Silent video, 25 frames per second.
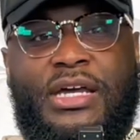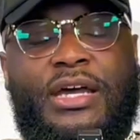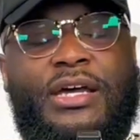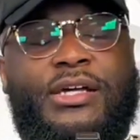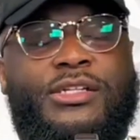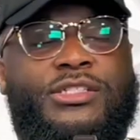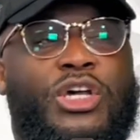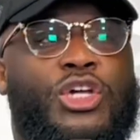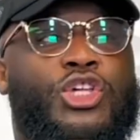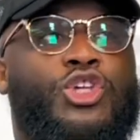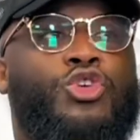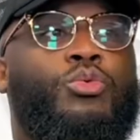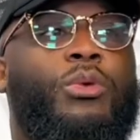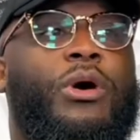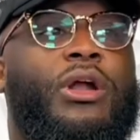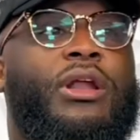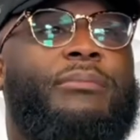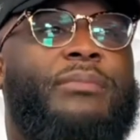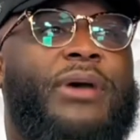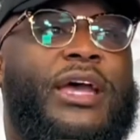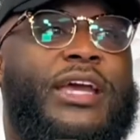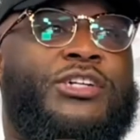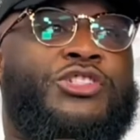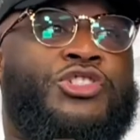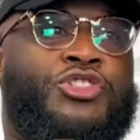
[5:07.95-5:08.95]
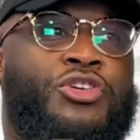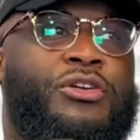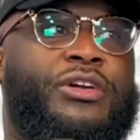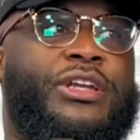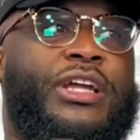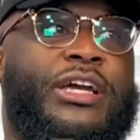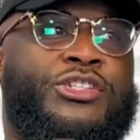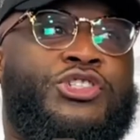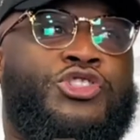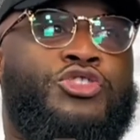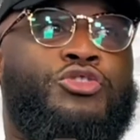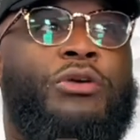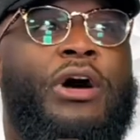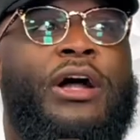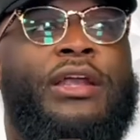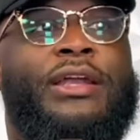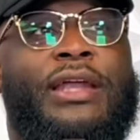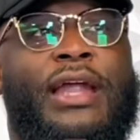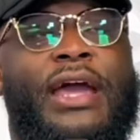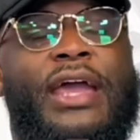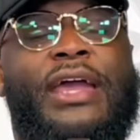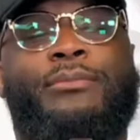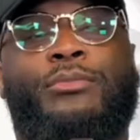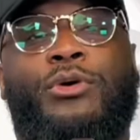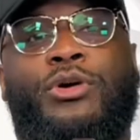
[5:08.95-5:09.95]
So you want to make sure that you are
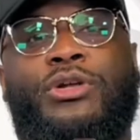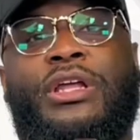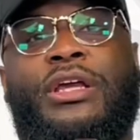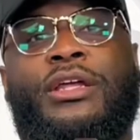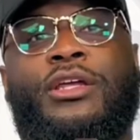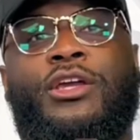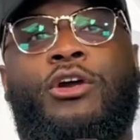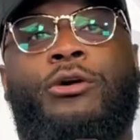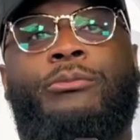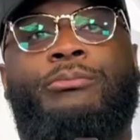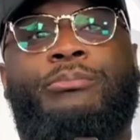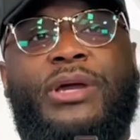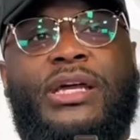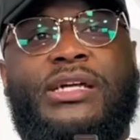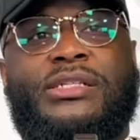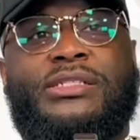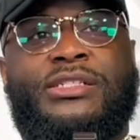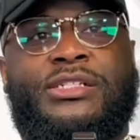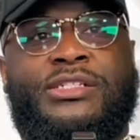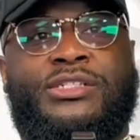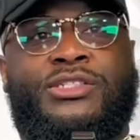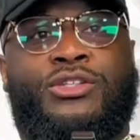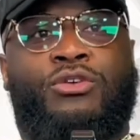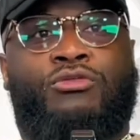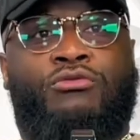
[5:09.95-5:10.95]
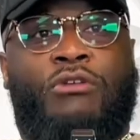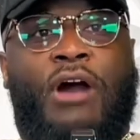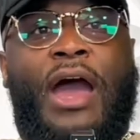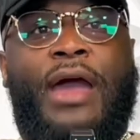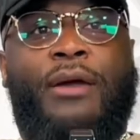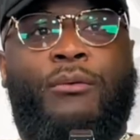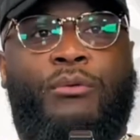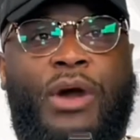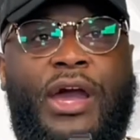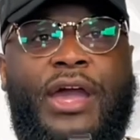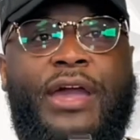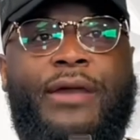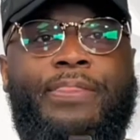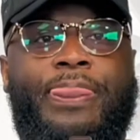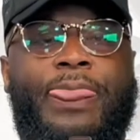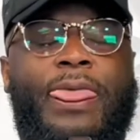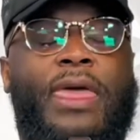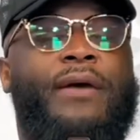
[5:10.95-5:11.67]
labeled in your business the right way,